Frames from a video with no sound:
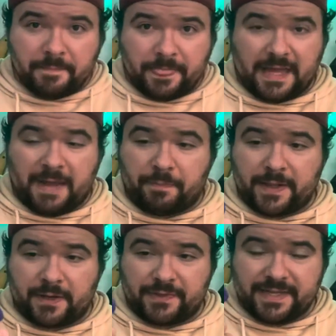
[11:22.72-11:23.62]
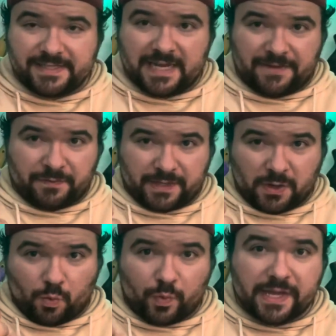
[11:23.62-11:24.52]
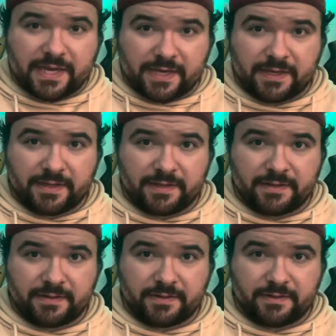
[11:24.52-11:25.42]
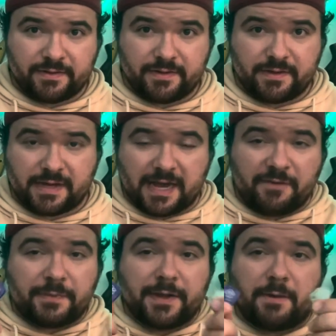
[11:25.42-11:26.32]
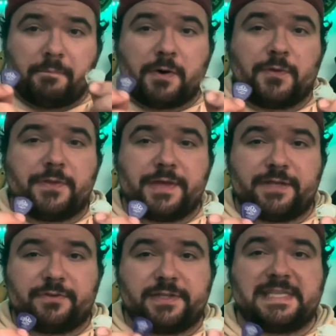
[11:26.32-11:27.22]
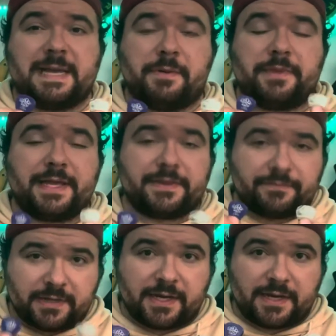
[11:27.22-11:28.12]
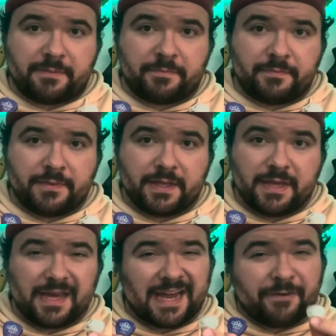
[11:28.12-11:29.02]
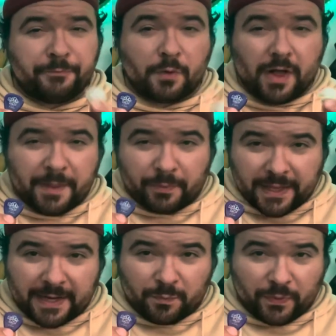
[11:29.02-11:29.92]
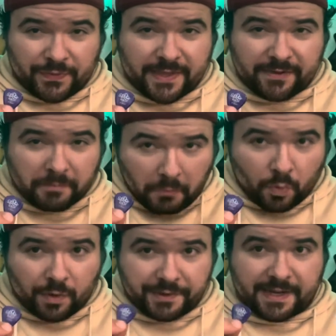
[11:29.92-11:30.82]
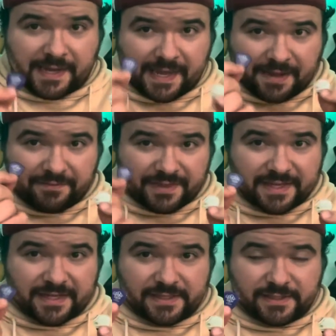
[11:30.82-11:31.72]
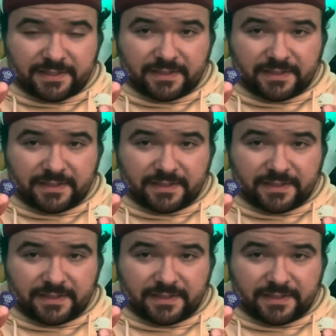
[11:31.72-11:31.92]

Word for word: I played on this guy for like a week. I've played on both of these for the same length of time. I've probably played with this more than I have this.